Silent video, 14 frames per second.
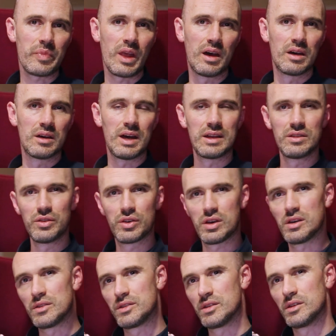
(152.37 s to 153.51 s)
and look
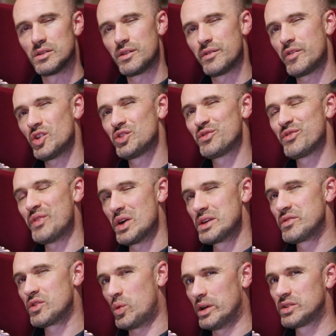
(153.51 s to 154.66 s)
at the first
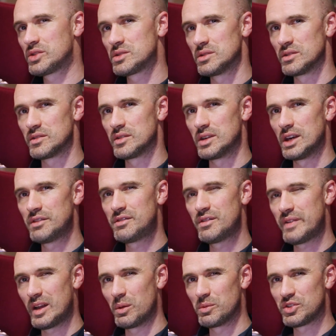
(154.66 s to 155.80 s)
5 questions that I've
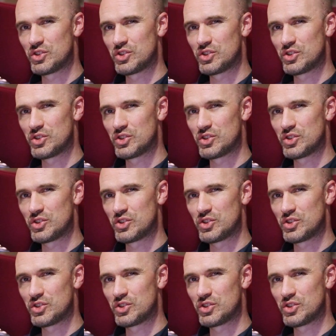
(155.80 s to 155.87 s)
developed